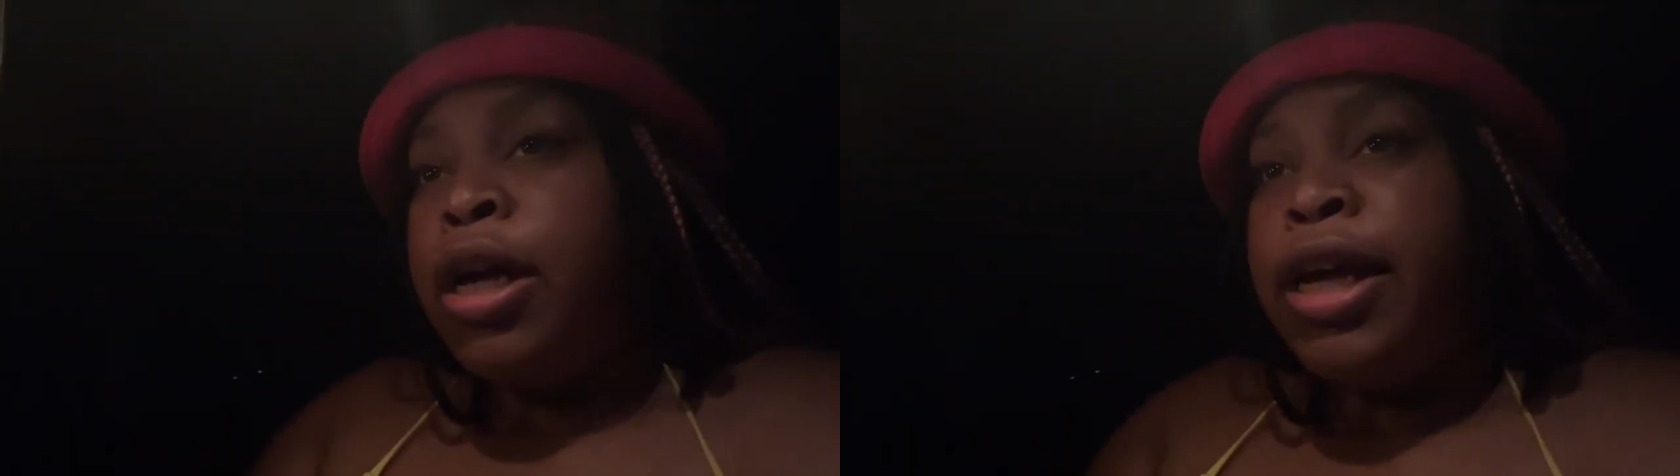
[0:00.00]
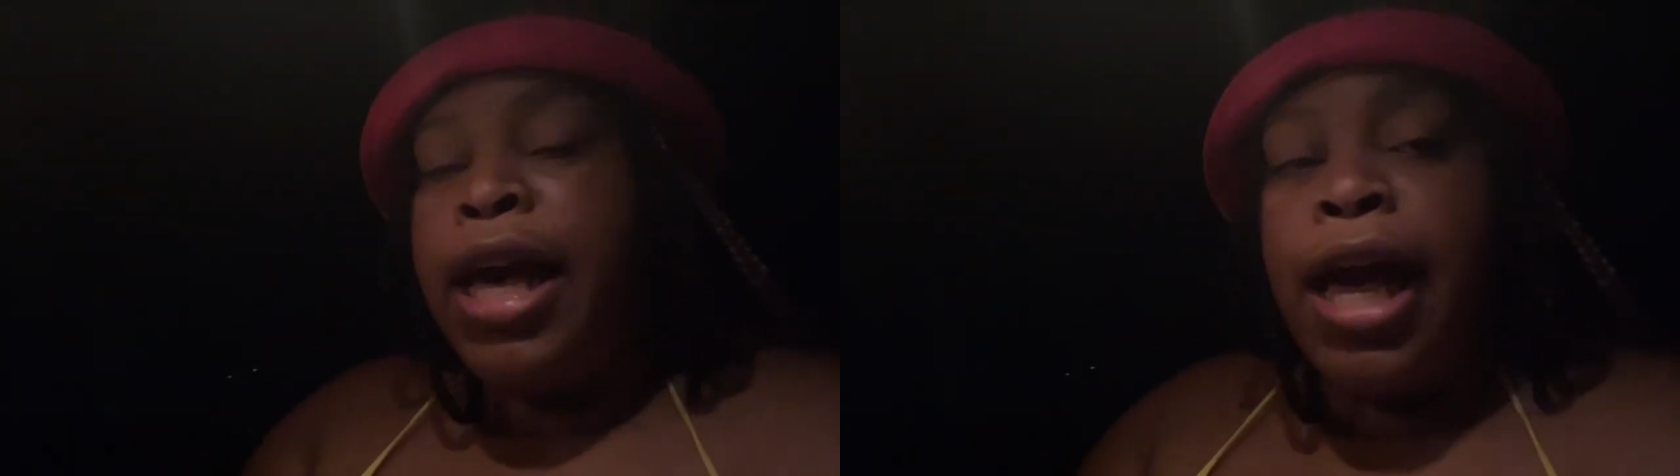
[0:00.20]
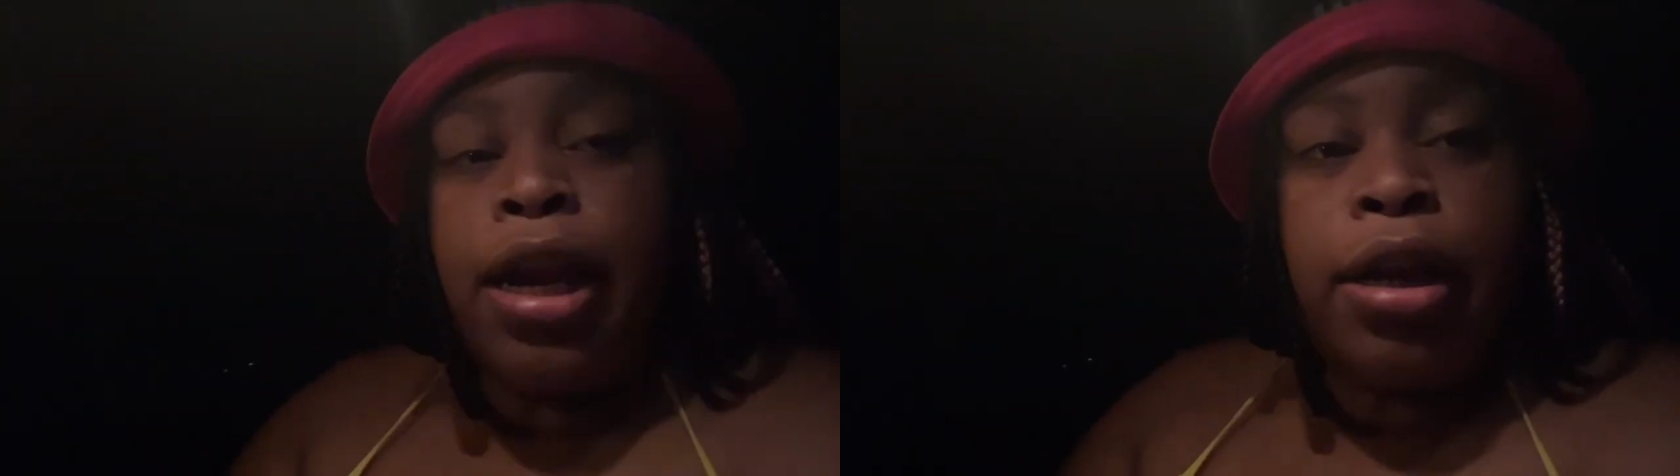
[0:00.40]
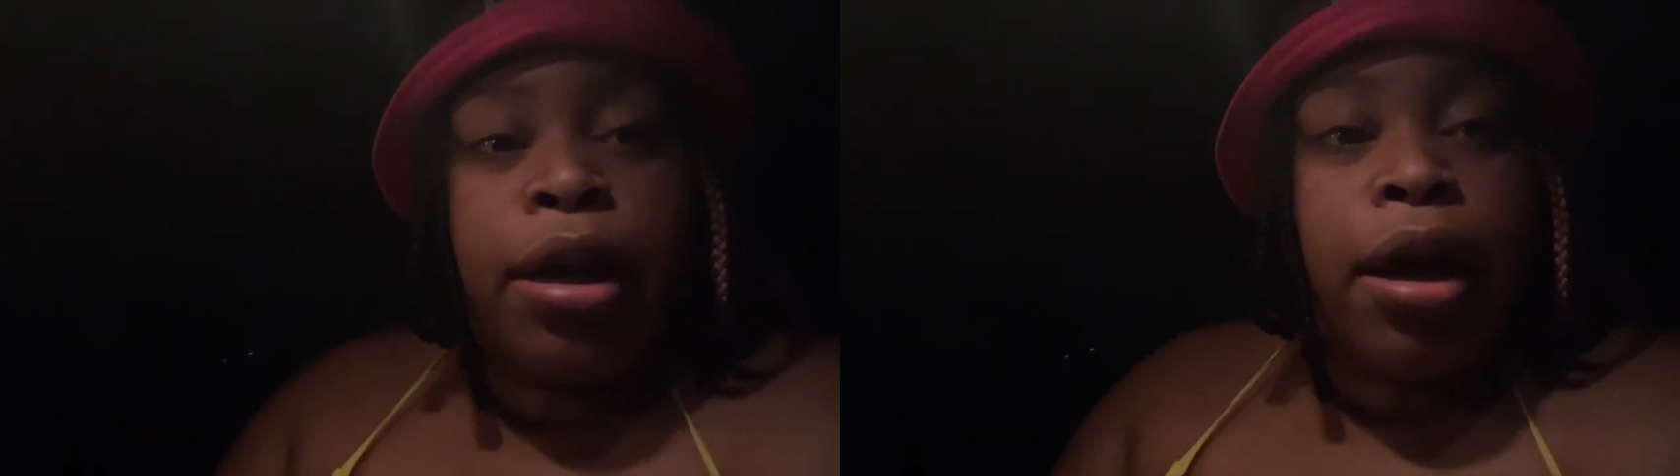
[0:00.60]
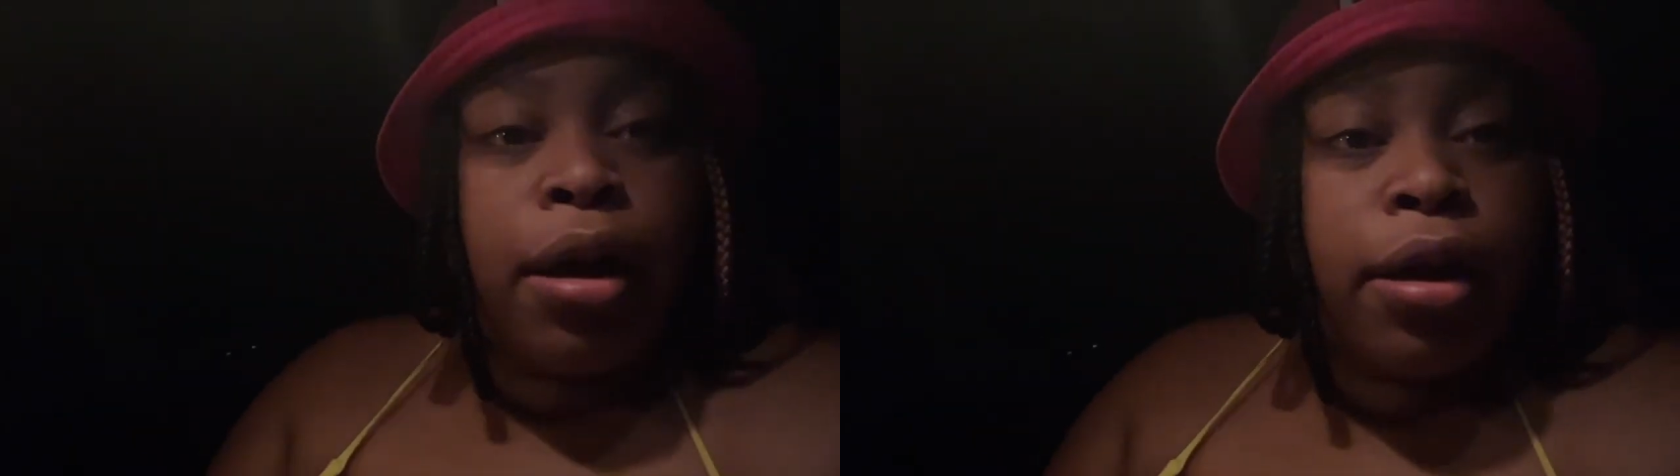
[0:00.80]

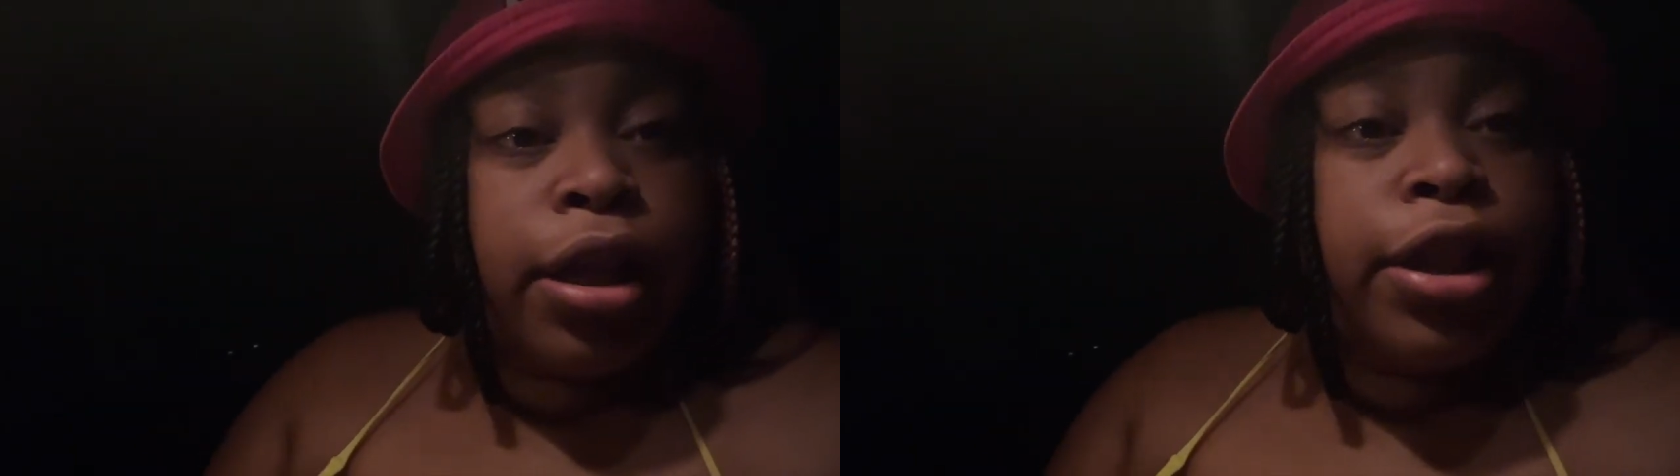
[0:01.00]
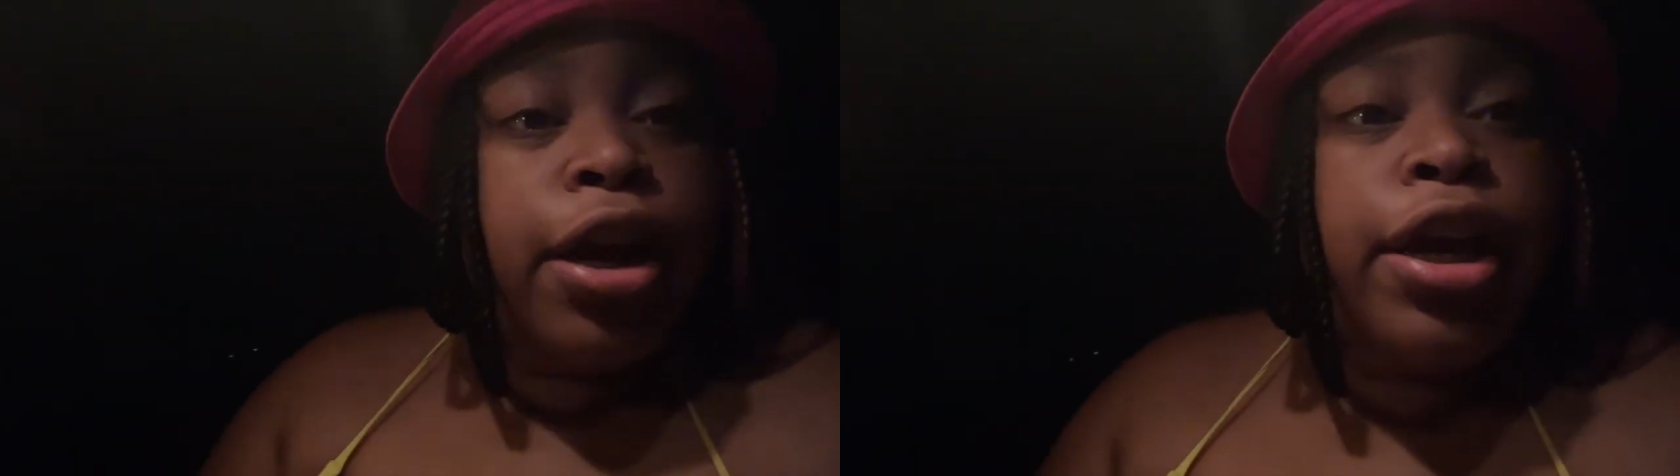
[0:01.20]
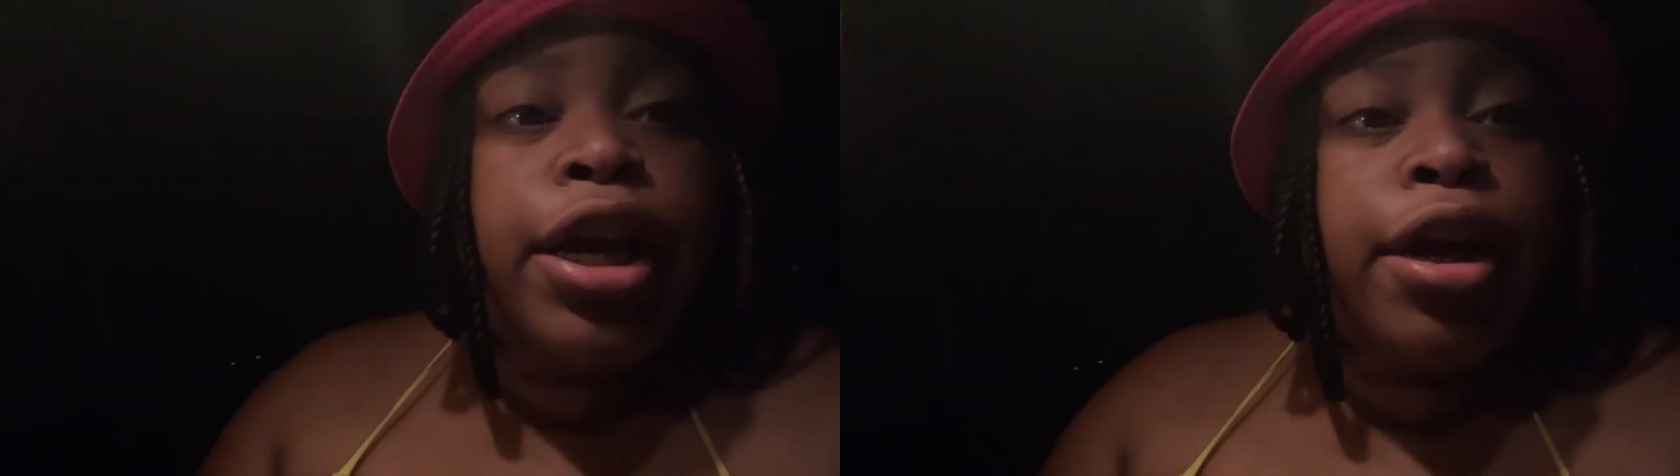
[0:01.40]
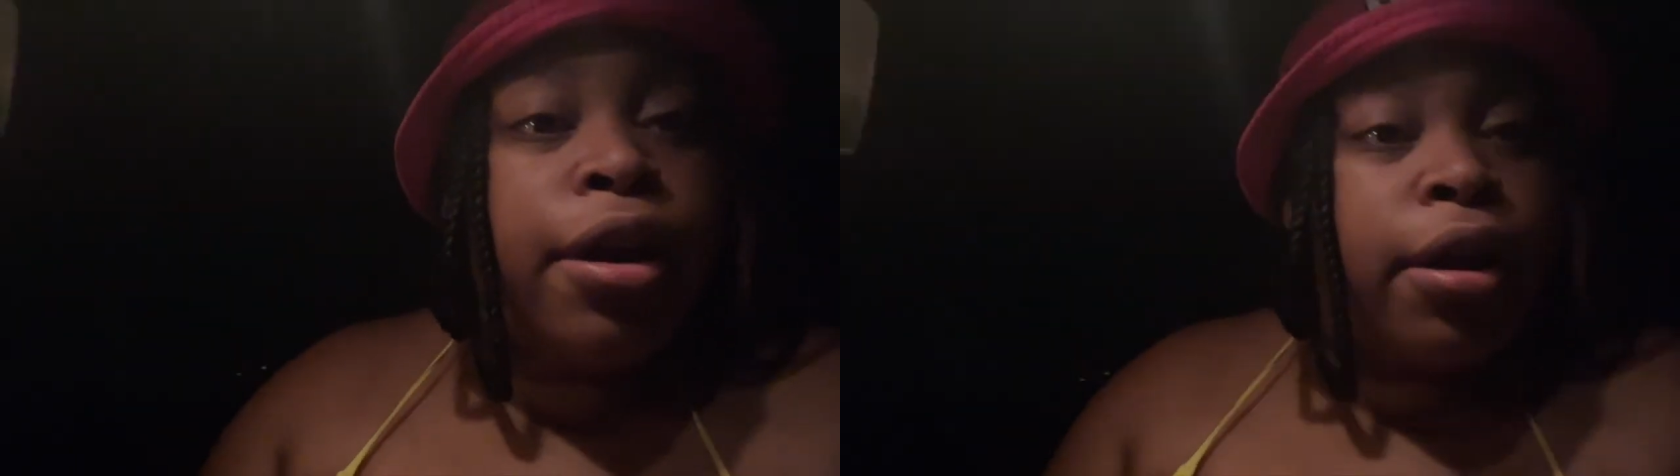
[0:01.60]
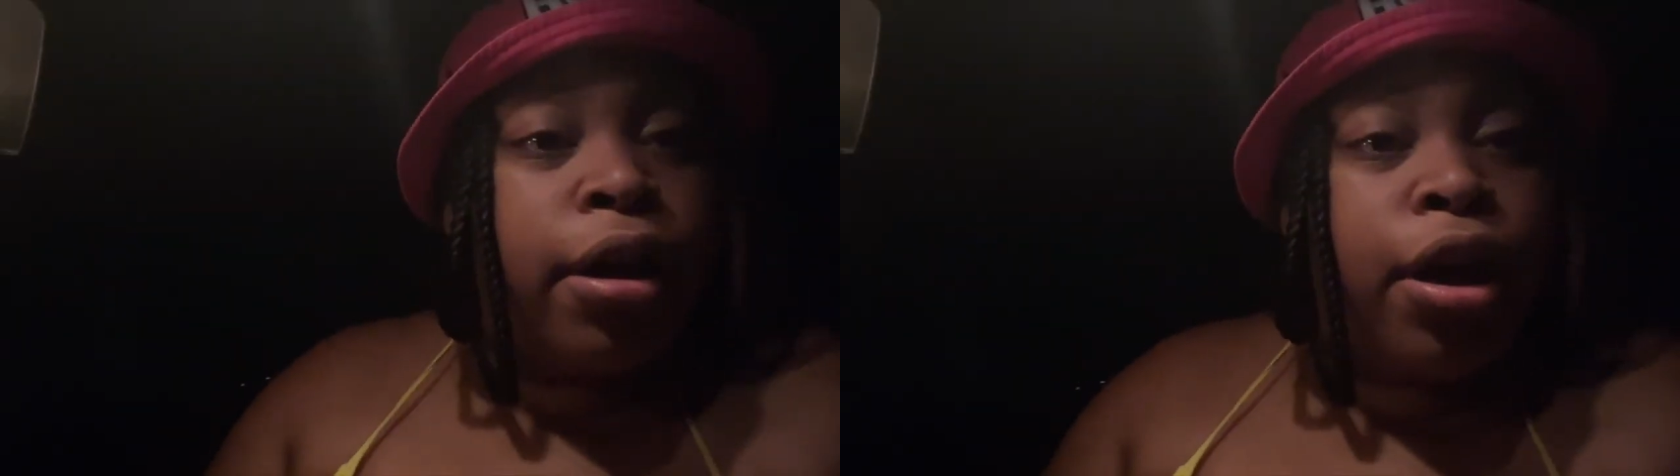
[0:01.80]
Canada, they're here.